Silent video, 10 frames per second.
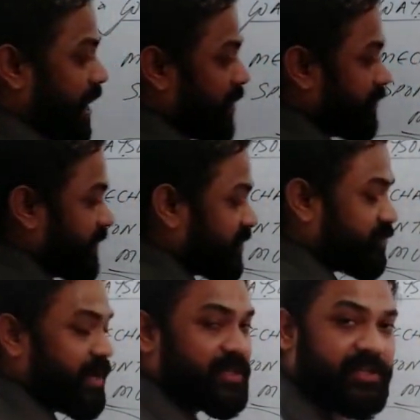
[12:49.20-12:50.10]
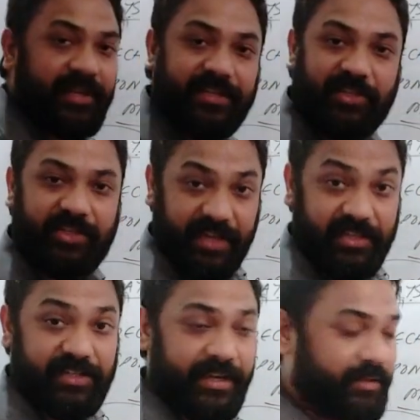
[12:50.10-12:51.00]
how this structure is
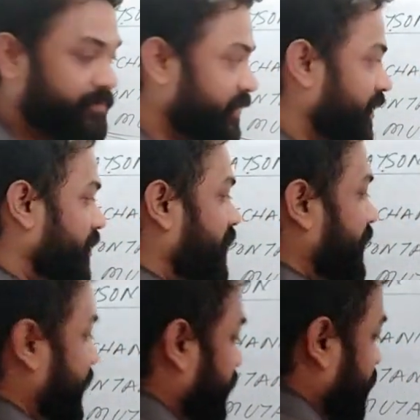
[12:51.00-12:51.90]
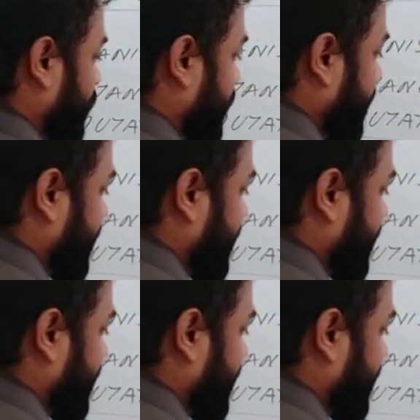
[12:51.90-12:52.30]
changing due to the